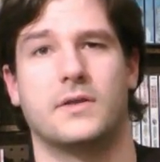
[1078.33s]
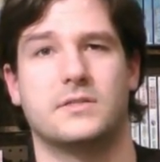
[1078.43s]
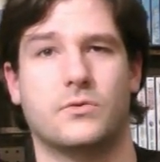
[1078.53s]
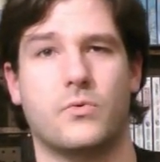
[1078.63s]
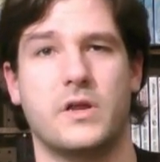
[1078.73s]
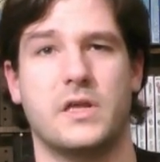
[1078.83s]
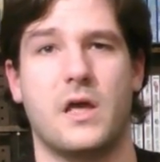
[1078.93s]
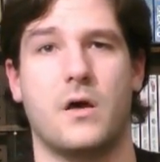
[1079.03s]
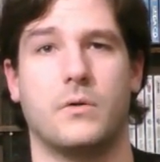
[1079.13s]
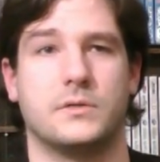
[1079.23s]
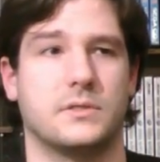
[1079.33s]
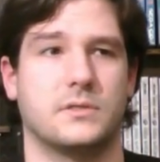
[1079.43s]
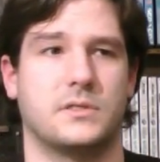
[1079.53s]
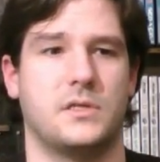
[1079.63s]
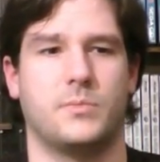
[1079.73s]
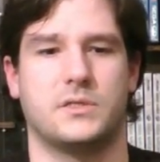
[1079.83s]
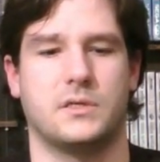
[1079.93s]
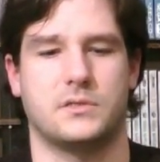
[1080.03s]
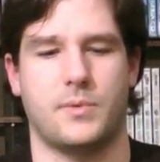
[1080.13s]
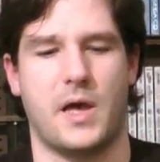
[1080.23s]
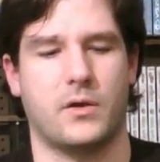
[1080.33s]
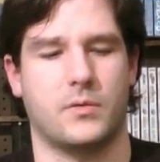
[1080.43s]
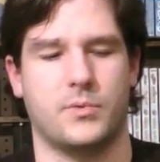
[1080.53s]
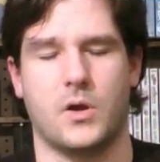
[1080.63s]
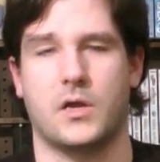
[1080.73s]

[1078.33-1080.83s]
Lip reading: it's the 3DO, it's a 16-bit system, how could it be